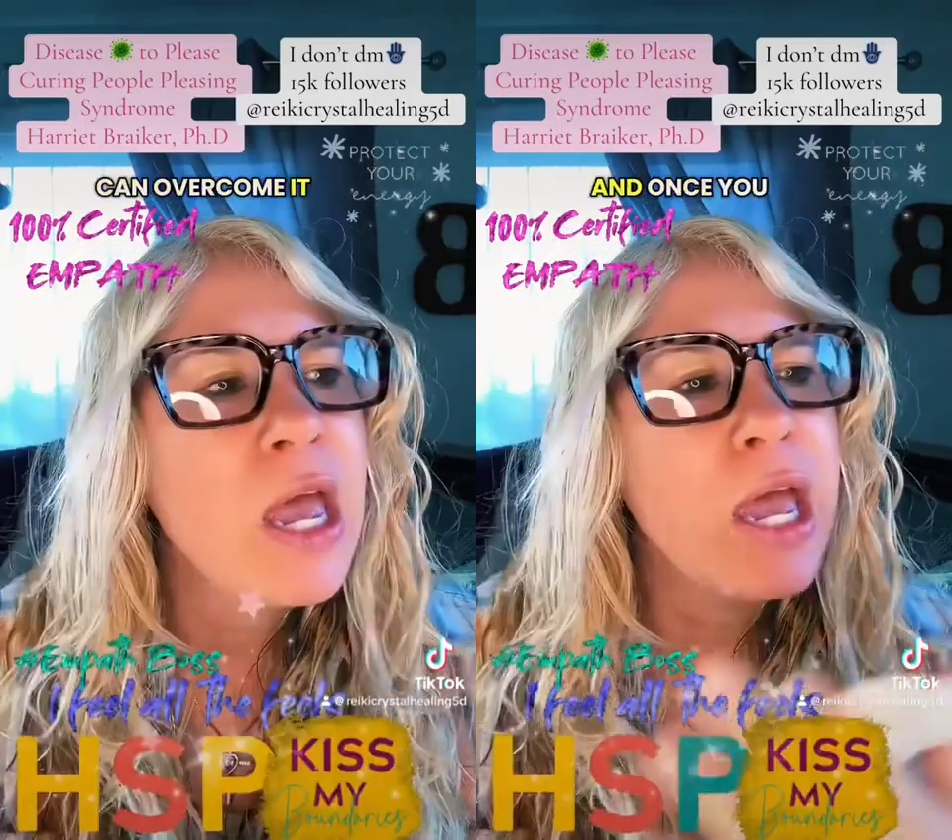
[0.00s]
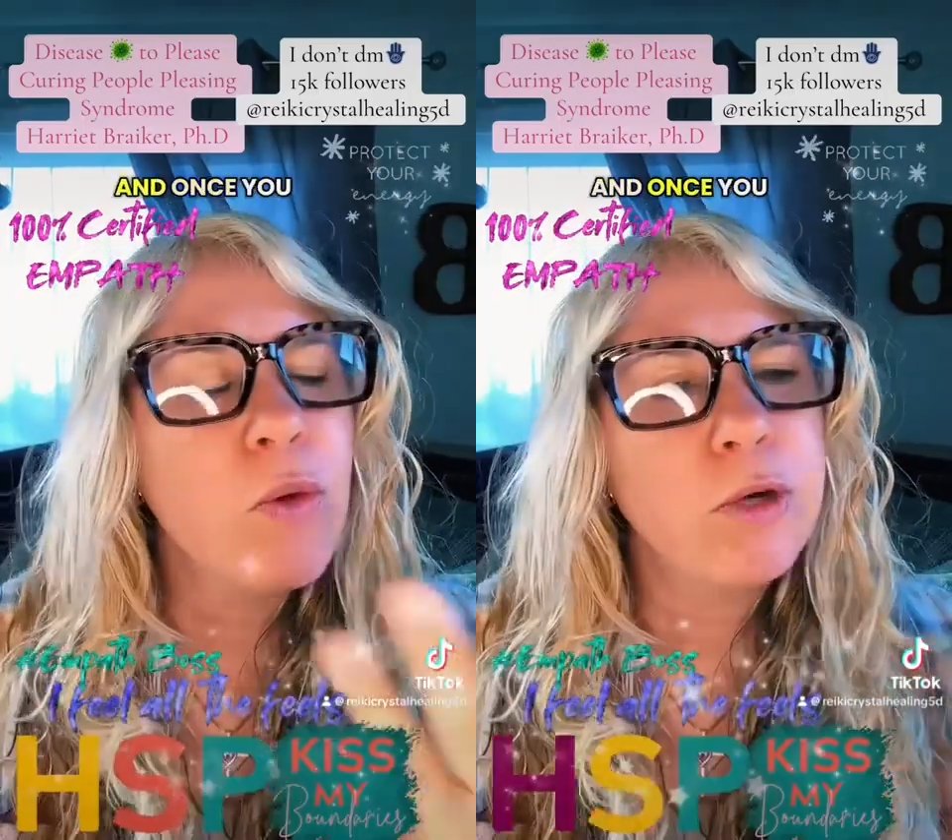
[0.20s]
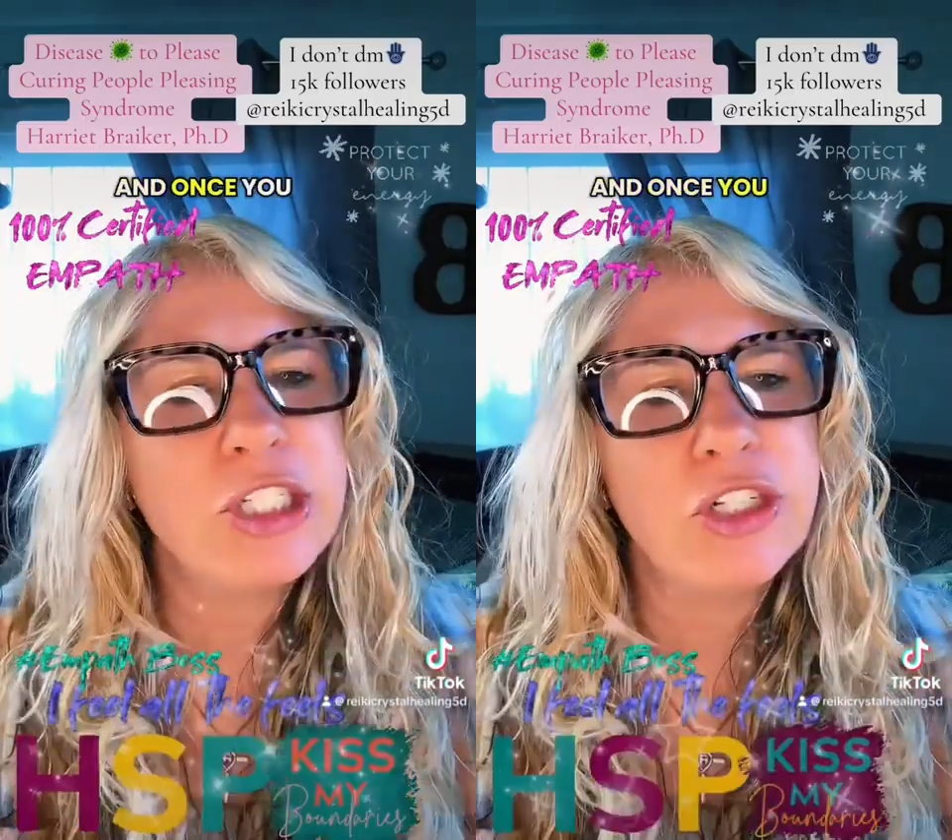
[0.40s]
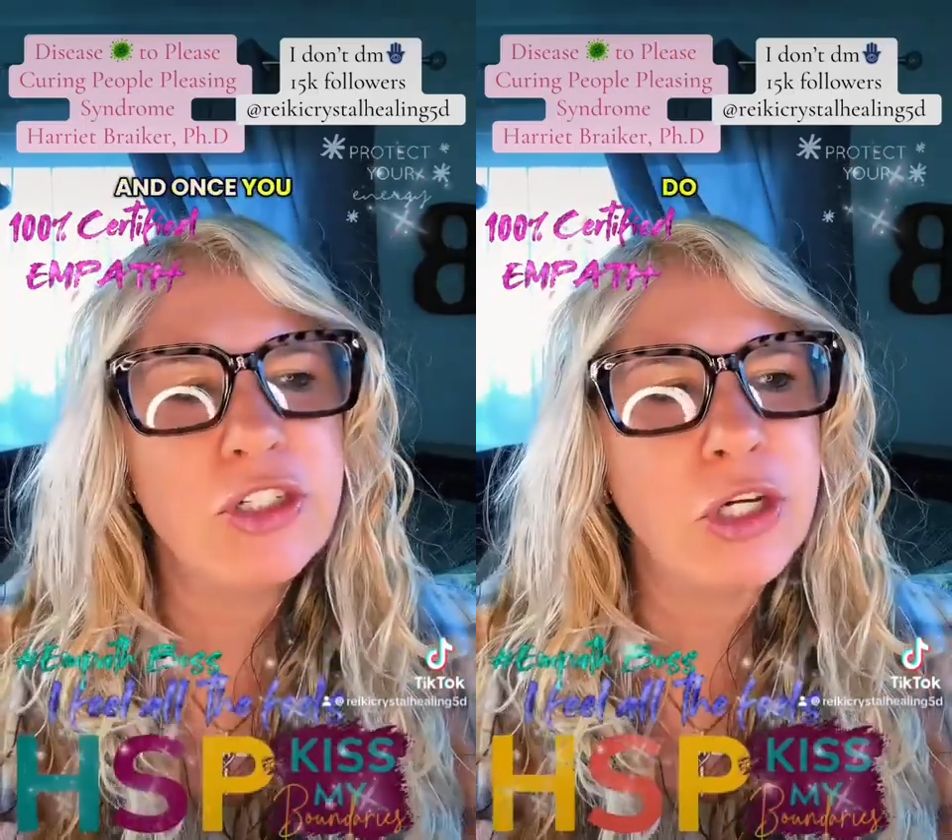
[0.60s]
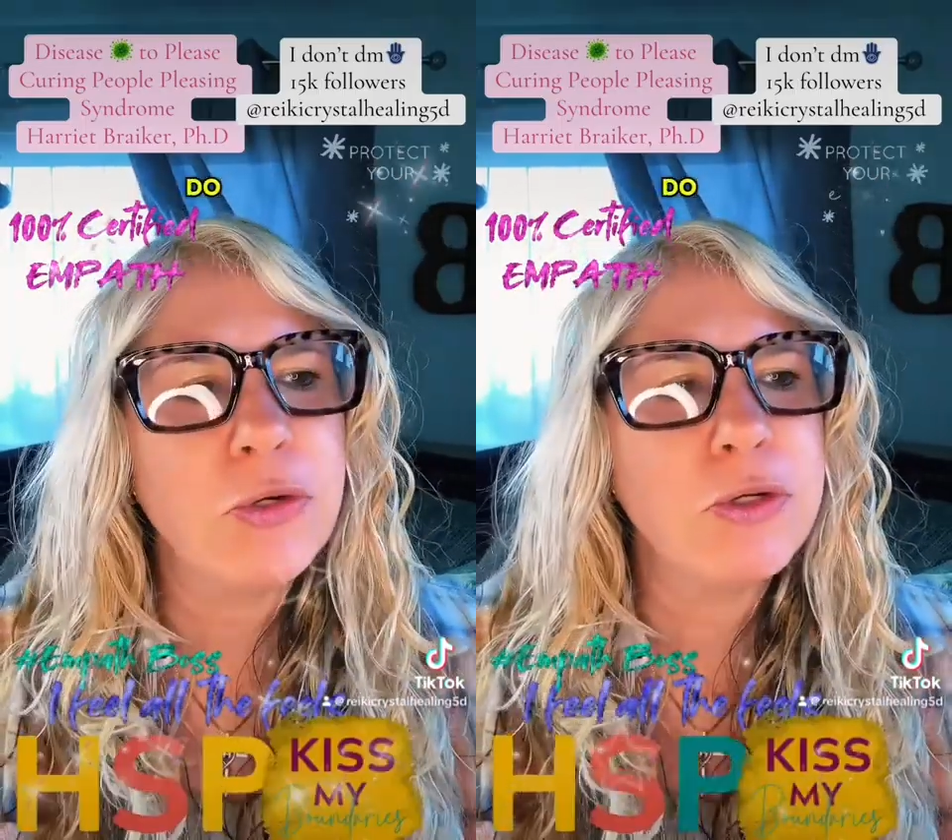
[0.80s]
And once you
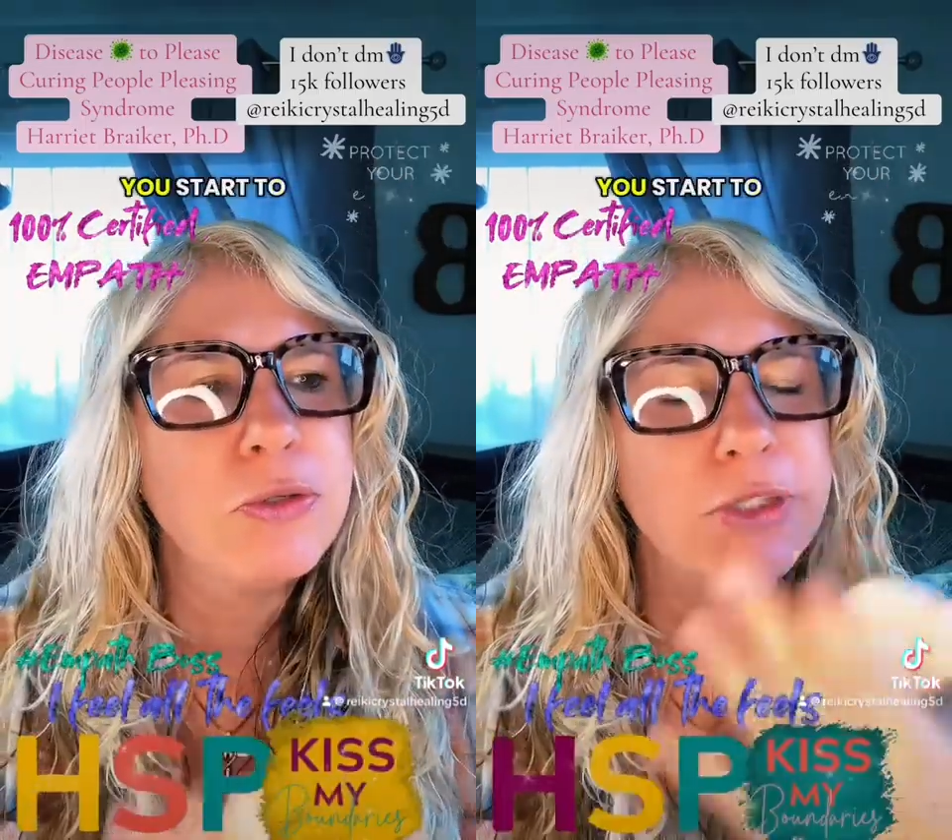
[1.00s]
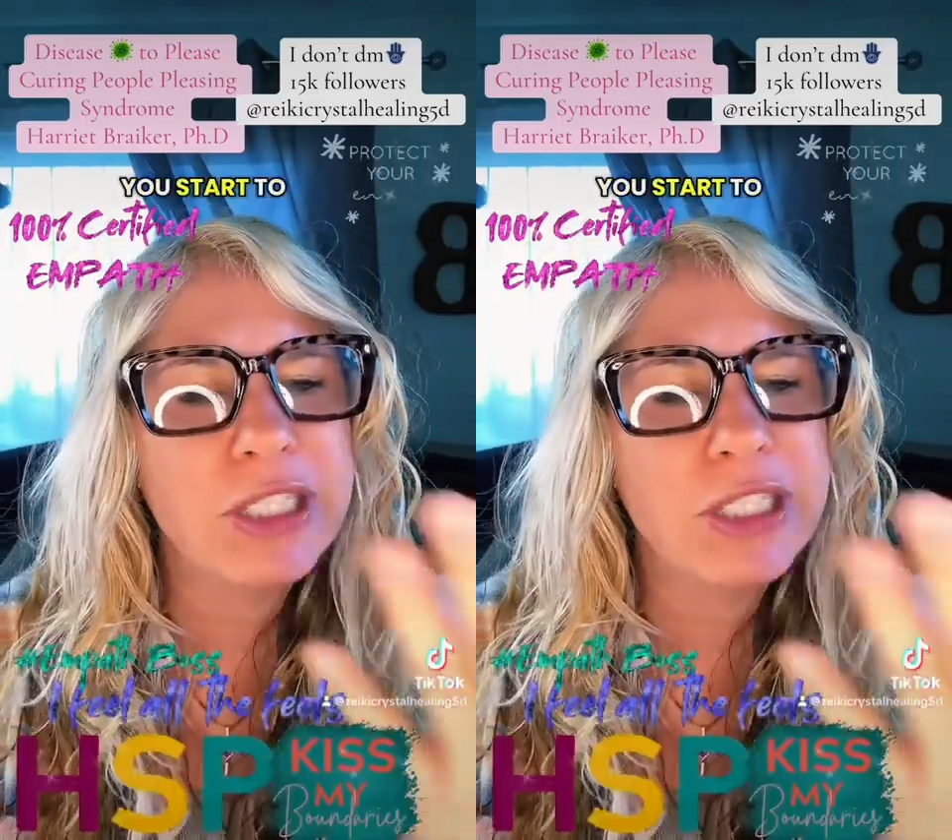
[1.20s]
do, you